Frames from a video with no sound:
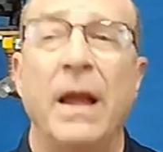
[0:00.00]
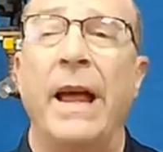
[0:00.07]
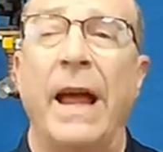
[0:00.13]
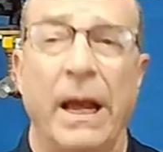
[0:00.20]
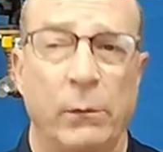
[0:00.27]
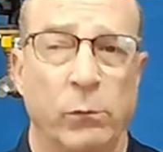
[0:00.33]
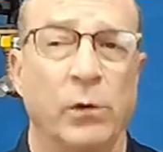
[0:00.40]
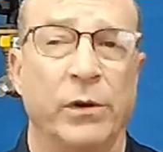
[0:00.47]

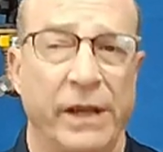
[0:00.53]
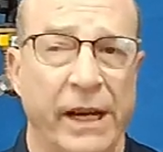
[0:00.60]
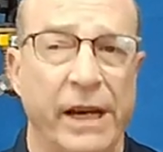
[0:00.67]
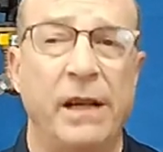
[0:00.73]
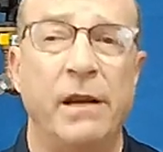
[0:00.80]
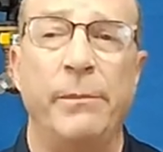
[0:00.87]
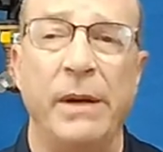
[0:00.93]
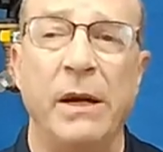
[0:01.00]
and will need
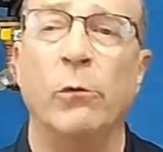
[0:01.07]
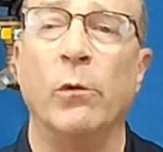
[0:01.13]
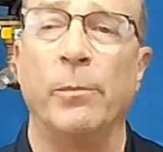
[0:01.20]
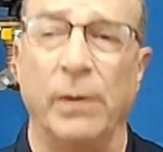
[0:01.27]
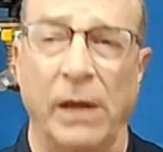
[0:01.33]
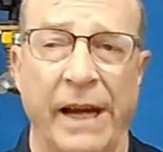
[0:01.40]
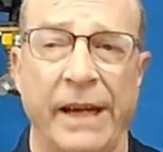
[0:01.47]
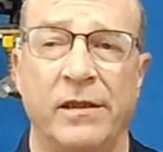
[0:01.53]
to be
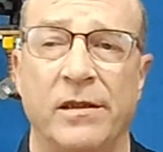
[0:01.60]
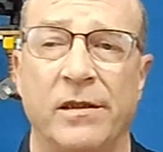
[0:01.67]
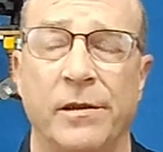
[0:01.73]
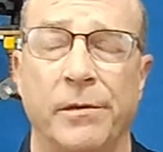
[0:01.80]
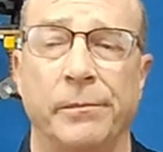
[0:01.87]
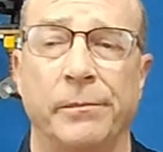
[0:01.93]
replaced.